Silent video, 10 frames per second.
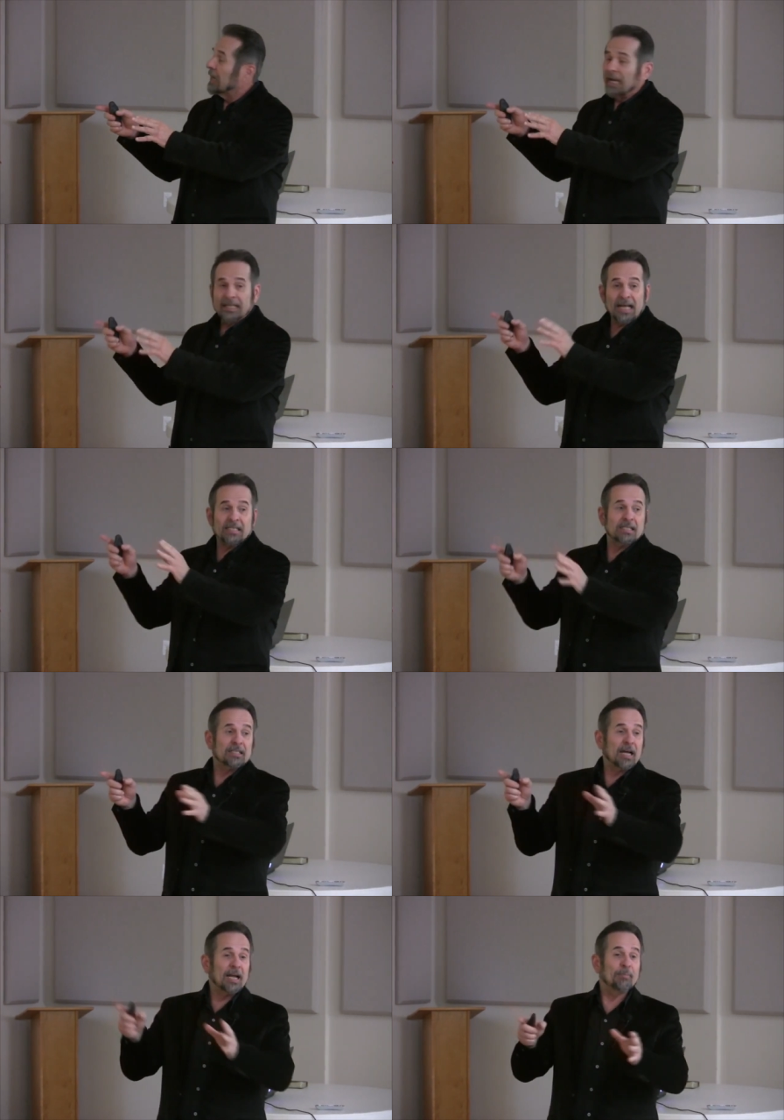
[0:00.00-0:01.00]
and that's the
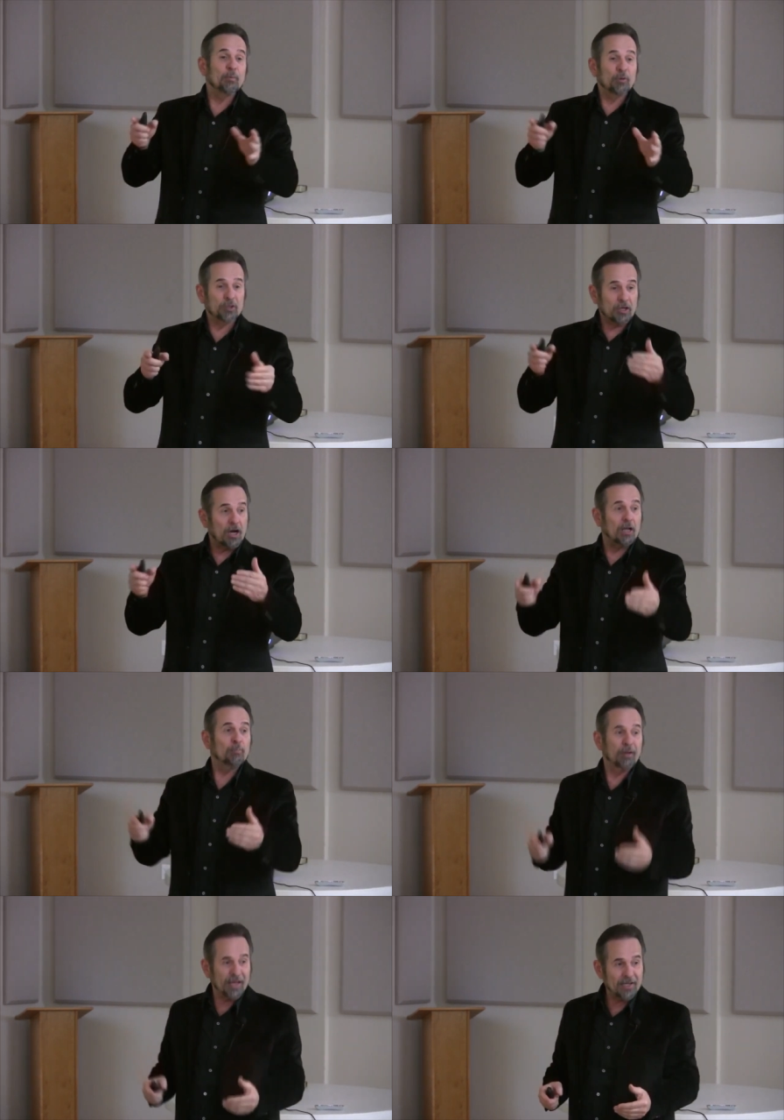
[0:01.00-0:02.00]
time in which
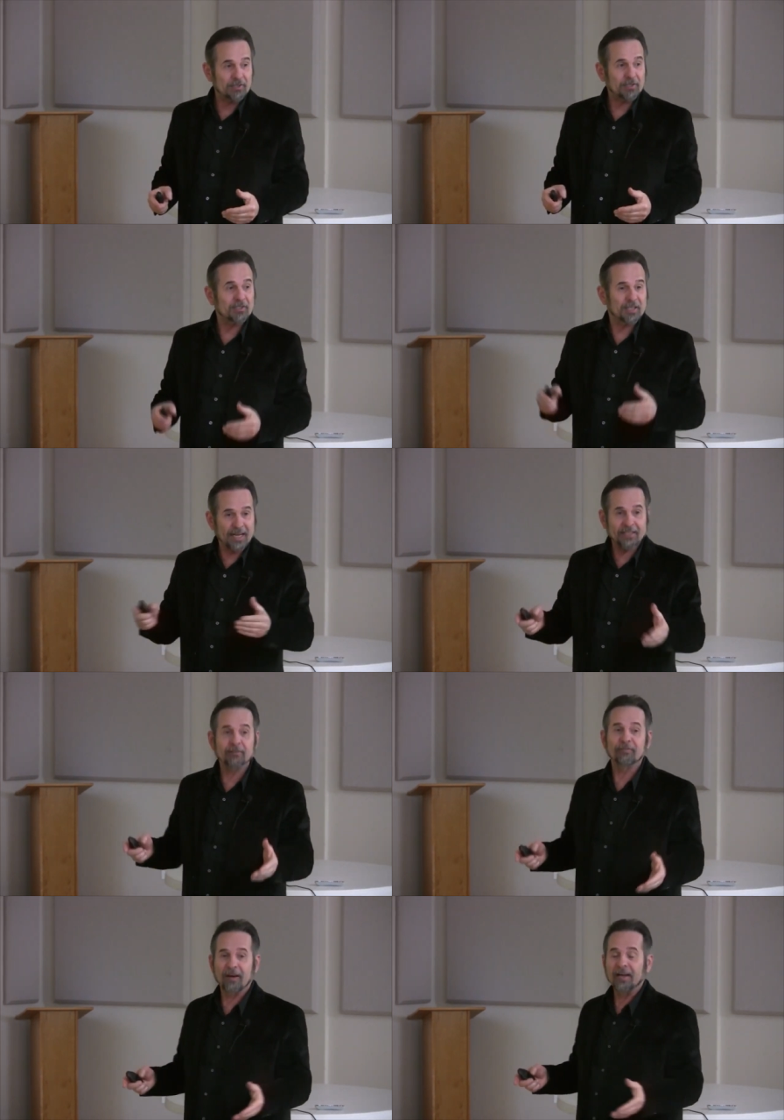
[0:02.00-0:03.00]
God blessed and
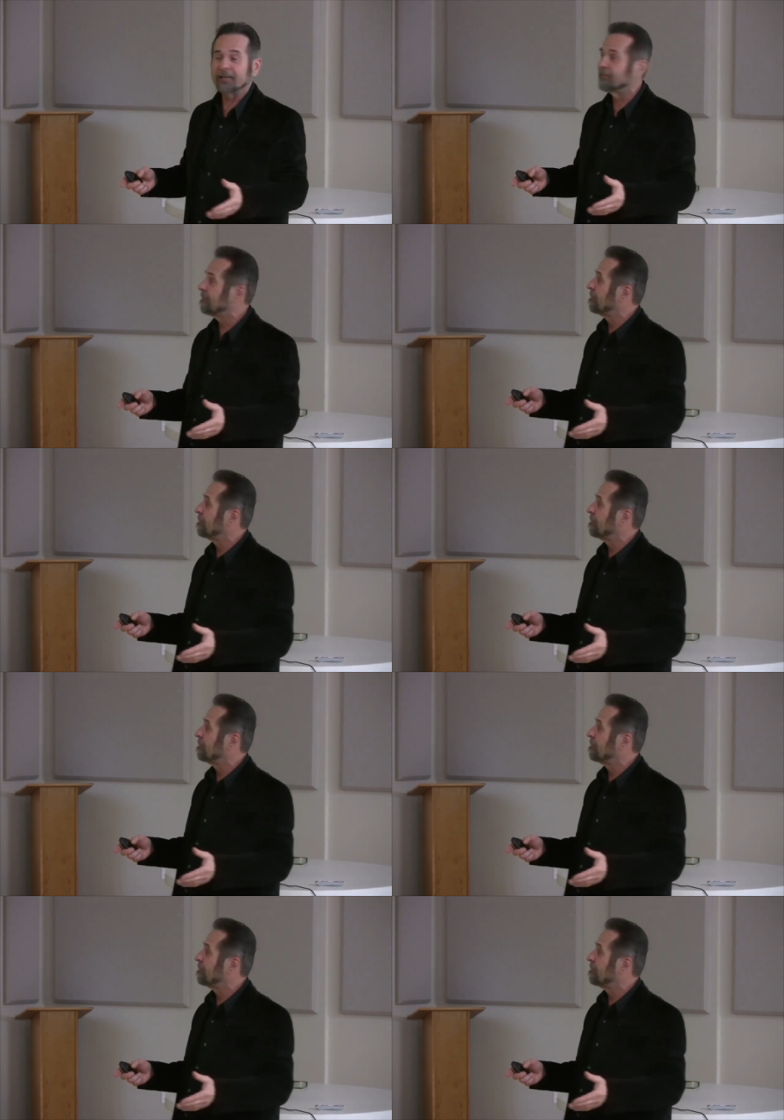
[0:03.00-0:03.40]
sanctified.